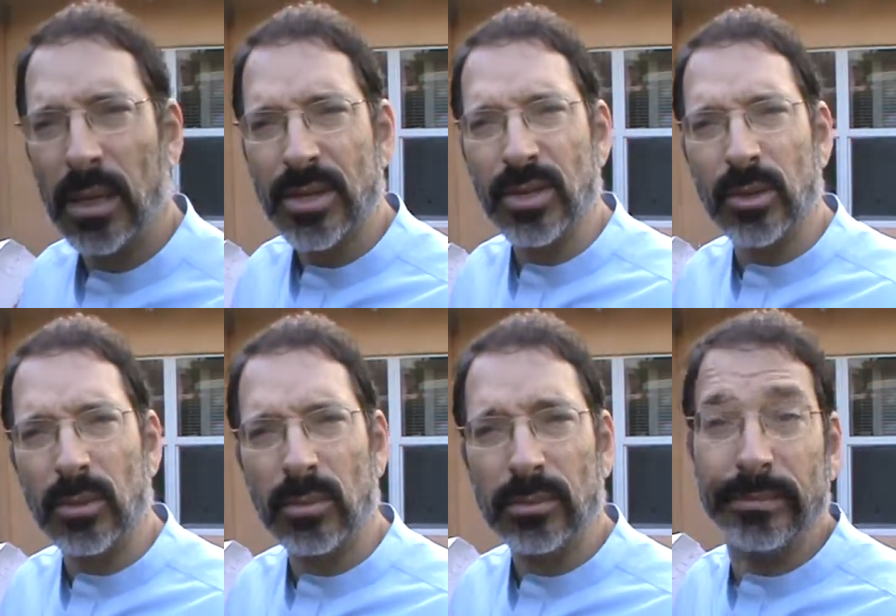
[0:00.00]

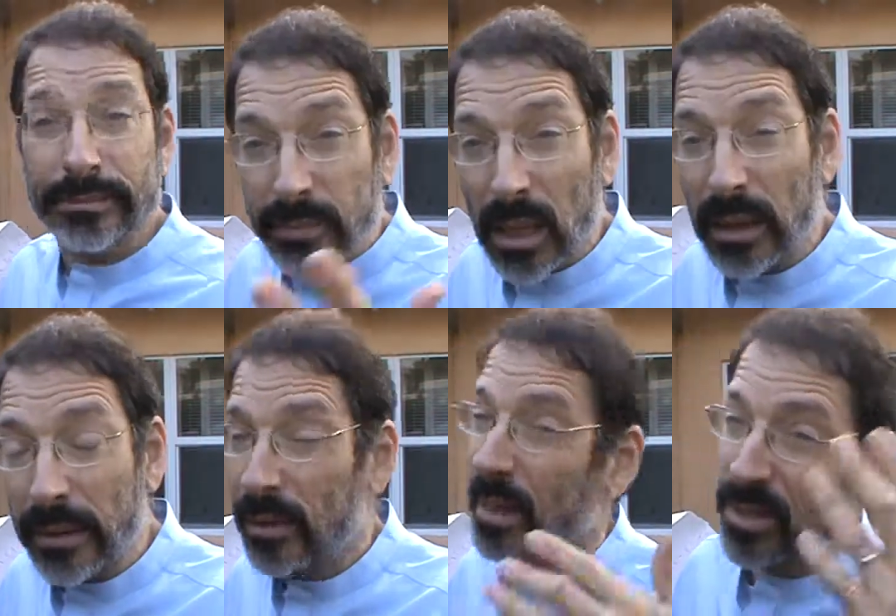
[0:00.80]
So
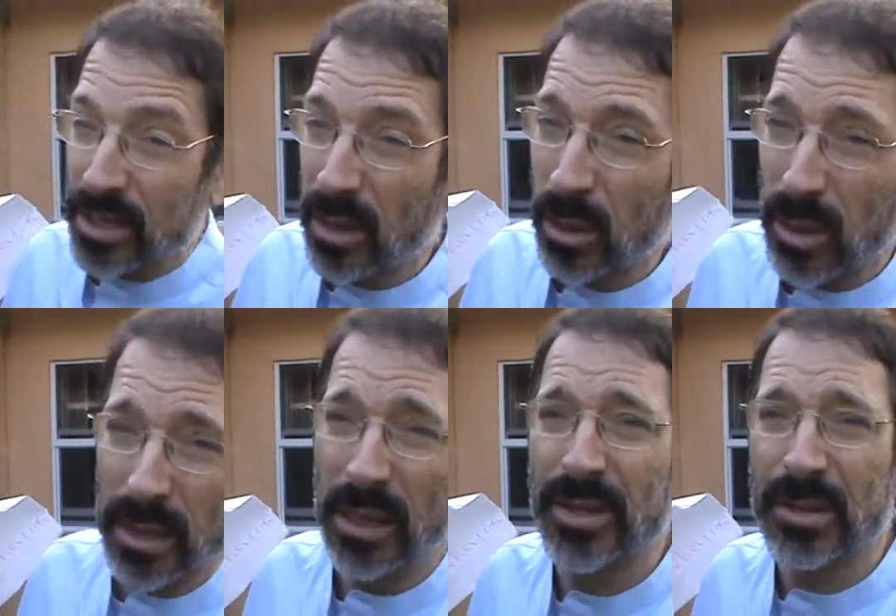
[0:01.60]
that's another
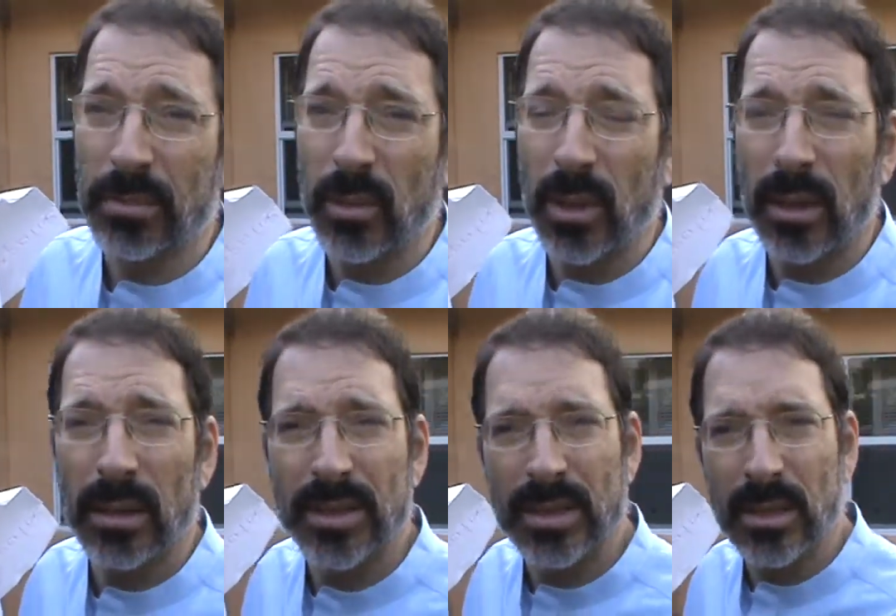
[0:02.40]
thing I support.
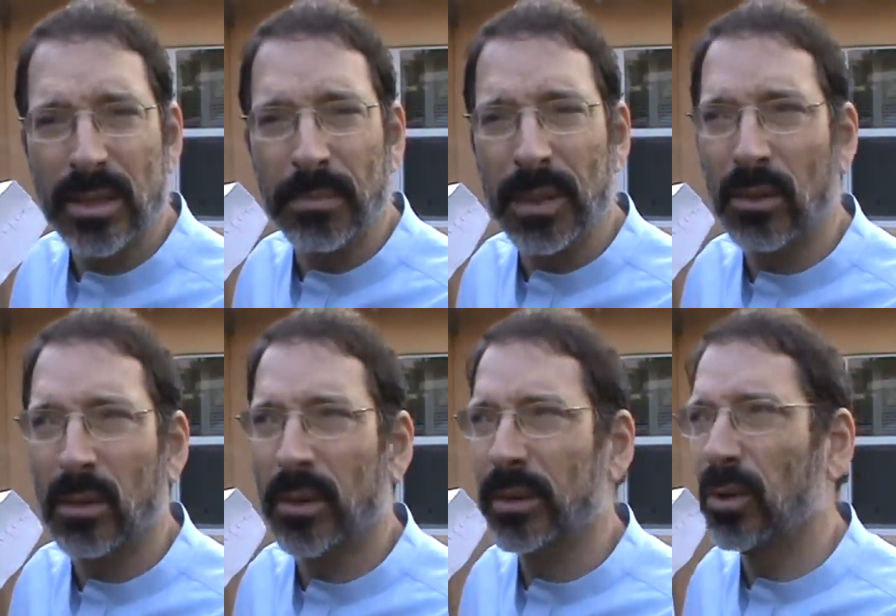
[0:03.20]
It's something
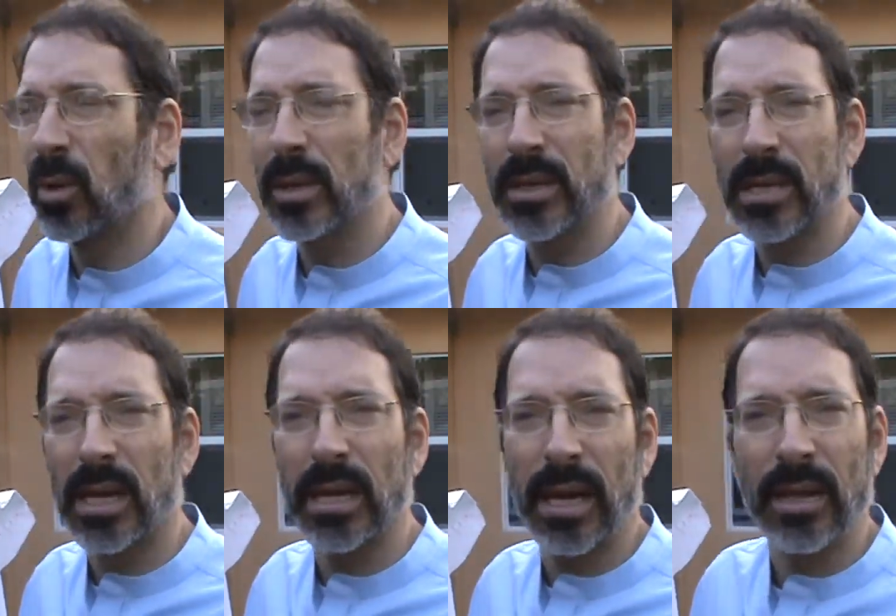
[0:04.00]
called the Gordon
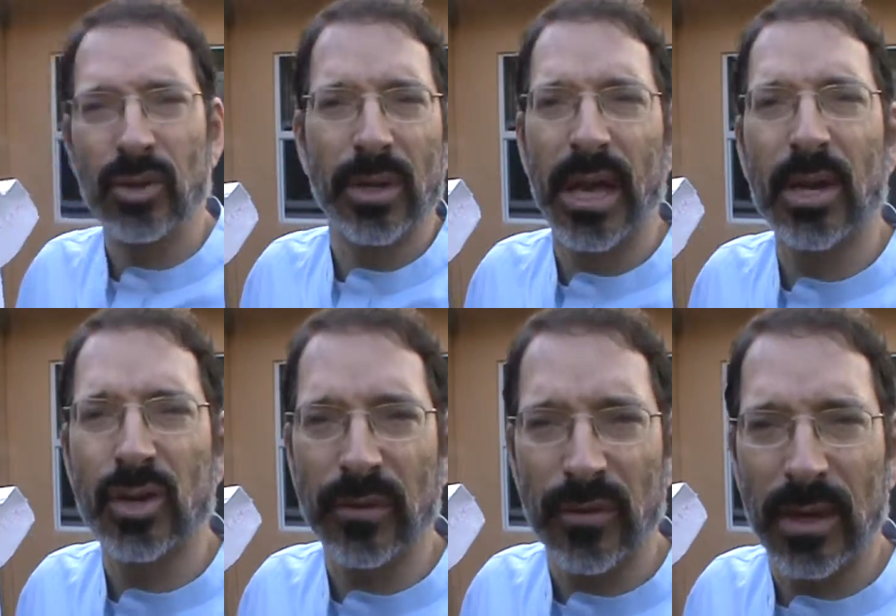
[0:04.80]
Dite
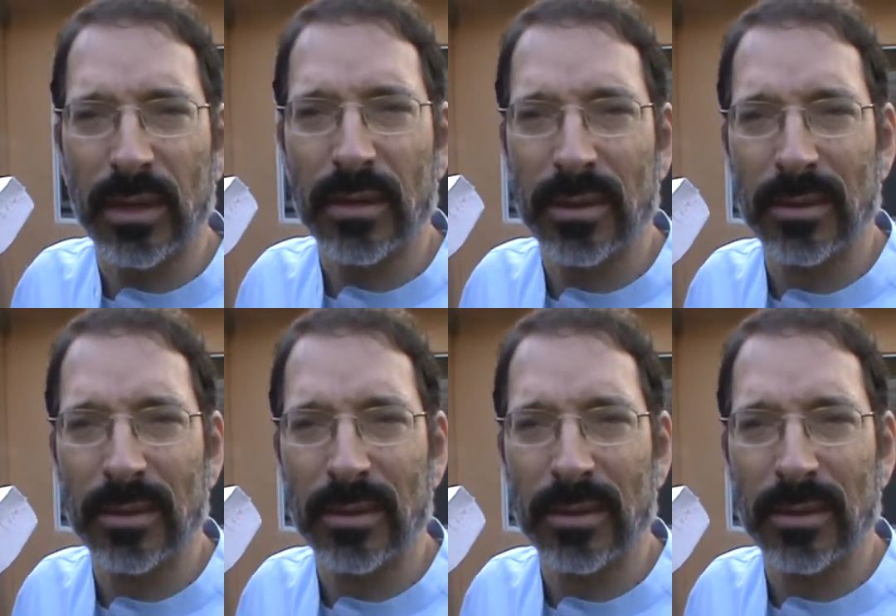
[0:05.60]
Education Fund.